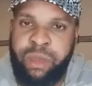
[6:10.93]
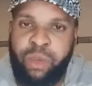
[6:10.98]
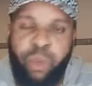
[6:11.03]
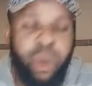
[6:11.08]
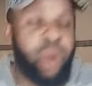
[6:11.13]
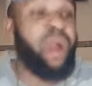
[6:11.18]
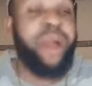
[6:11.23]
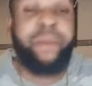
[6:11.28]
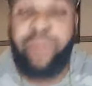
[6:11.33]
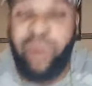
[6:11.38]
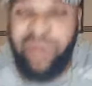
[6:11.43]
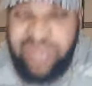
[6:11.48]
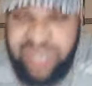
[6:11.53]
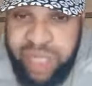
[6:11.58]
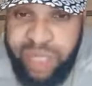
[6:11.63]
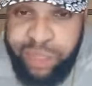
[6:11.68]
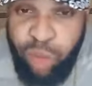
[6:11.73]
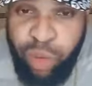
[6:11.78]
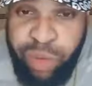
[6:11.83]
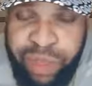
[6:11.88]
When we boss
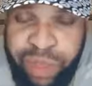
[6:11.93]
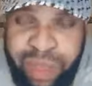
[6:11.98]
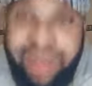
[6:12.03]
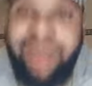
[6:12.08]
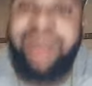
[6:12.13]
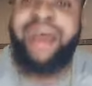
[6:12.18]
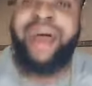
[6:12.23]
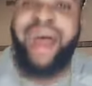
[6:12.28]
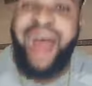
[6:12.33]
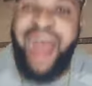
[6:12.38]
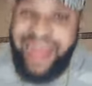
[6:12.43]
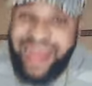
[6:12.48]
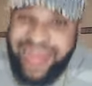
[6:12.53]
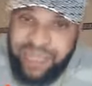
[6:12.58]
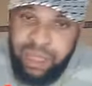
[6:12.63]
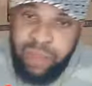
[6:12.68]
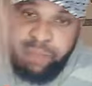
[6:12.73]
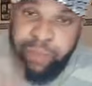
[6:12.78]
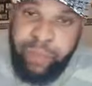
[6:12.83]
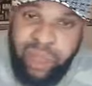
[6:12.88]
lady do ki, how
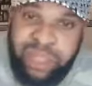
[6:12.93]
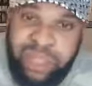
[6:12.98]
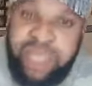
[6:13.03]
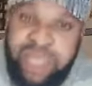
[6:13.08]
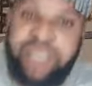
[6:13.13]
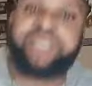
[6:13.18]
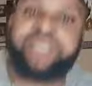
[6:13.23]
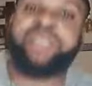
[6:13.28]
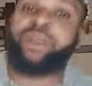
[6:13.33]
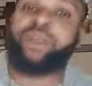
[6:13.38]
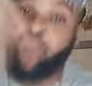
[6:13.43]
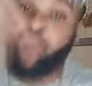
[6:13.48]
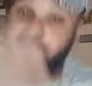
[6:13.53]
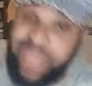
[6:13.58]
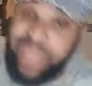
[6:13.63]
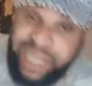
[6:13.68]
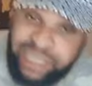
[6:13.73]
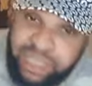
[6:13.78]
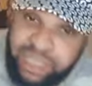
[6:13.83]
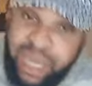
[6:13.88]
can the boss lady they go
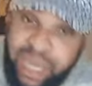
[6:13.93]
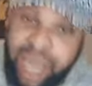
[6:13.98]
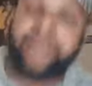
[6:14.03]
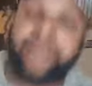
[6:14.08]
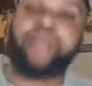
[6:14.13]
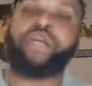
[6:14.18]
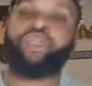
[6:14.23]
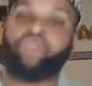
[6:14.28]
Nigeria?